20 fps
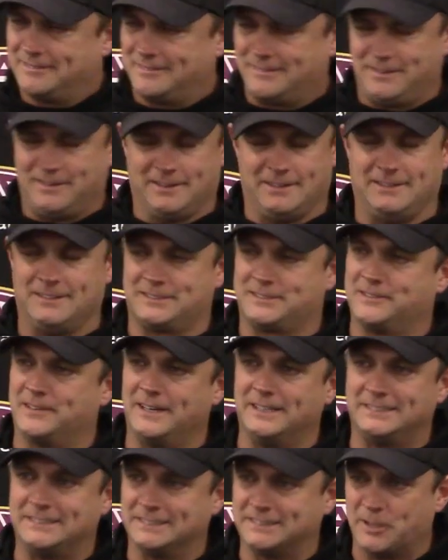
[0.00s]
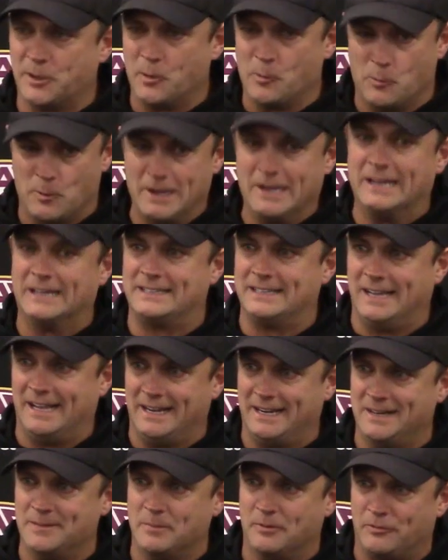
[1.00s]
Goodness gracious. I hope we get to
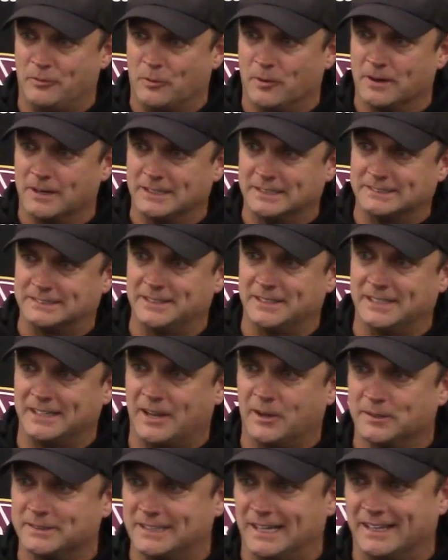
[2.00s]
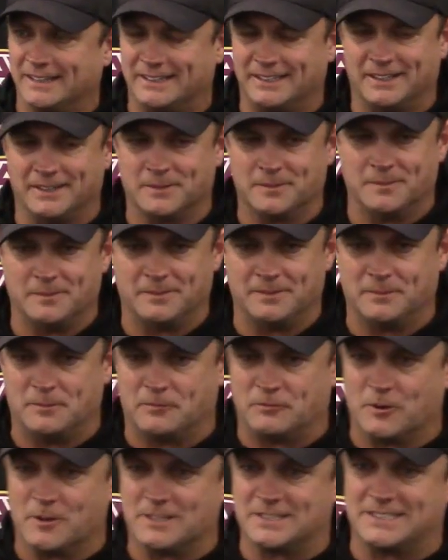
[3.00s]
edit it before and shit goes out there
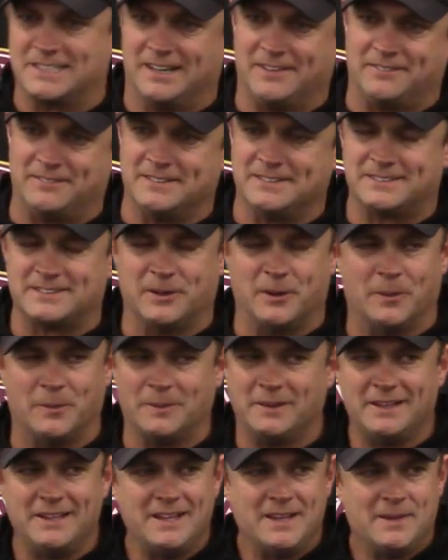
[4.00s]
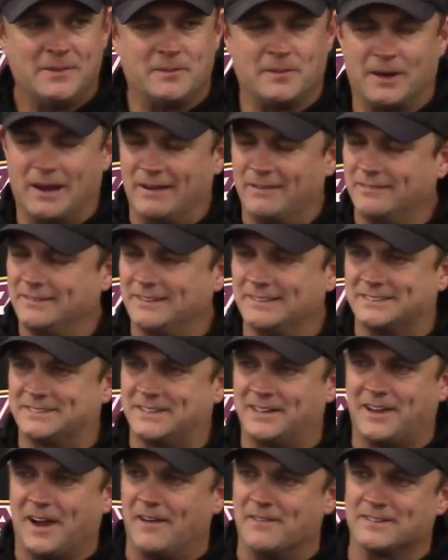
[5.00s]
before the stuff. And so we're having
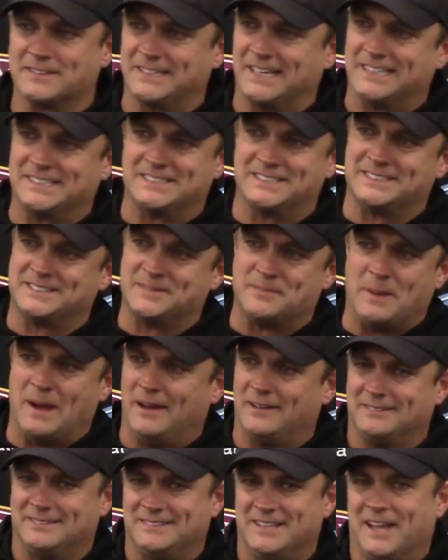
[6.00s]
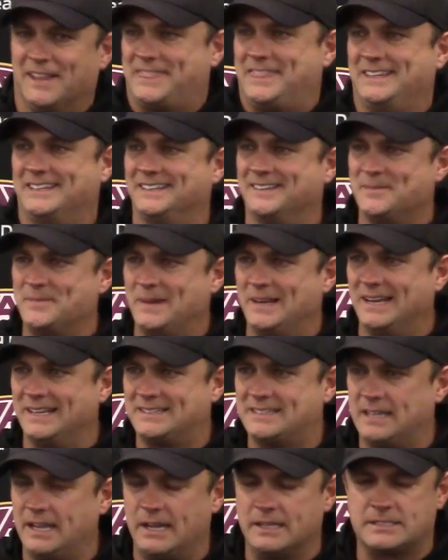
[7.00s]
just conversations about nothing. I mean,
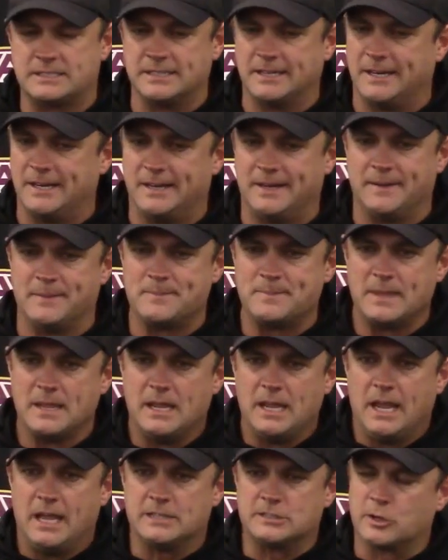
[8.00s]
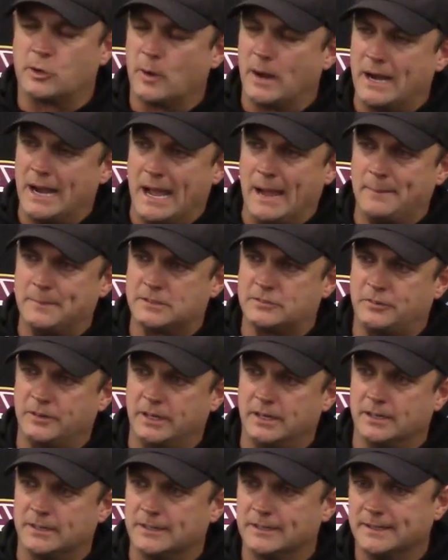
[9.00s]
it's a great
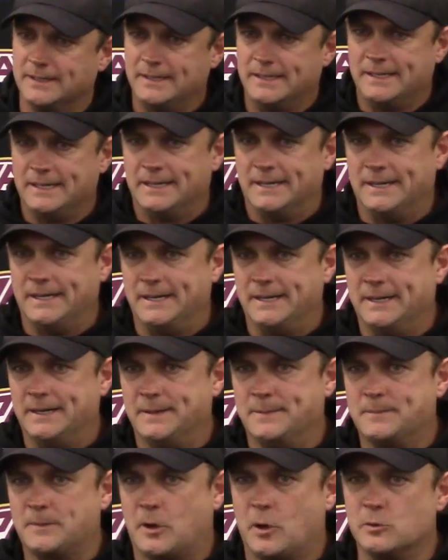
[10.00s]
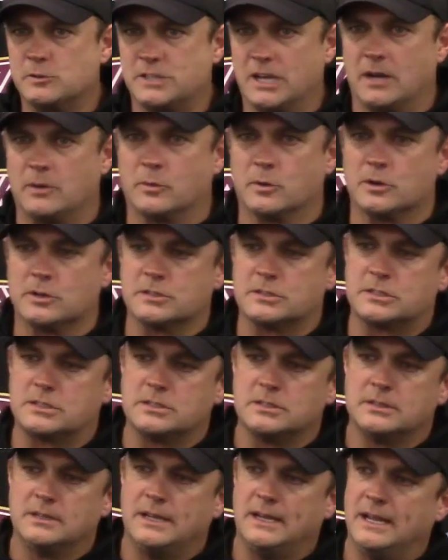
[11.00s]
atmosphere. Coach
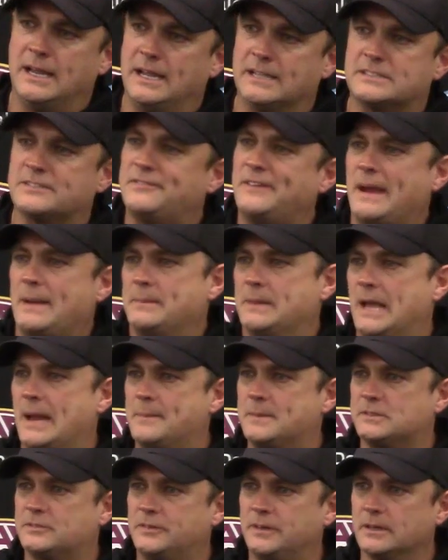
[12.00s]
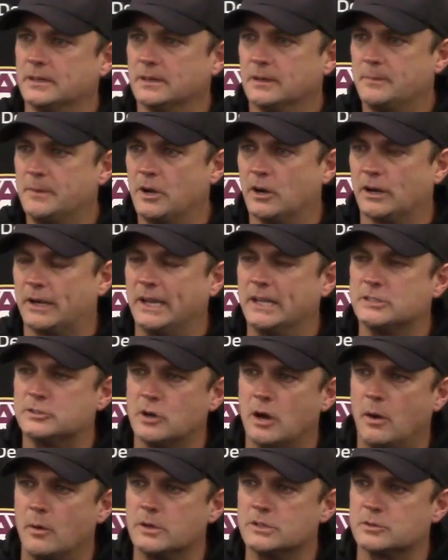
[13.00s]
Edwards, it's a family atmosphere. I mean, our kids
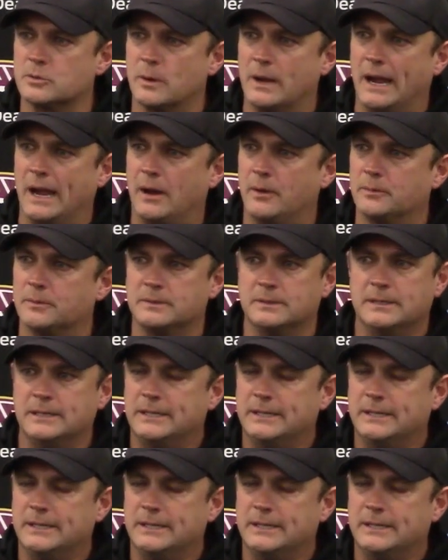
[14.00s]
are always around.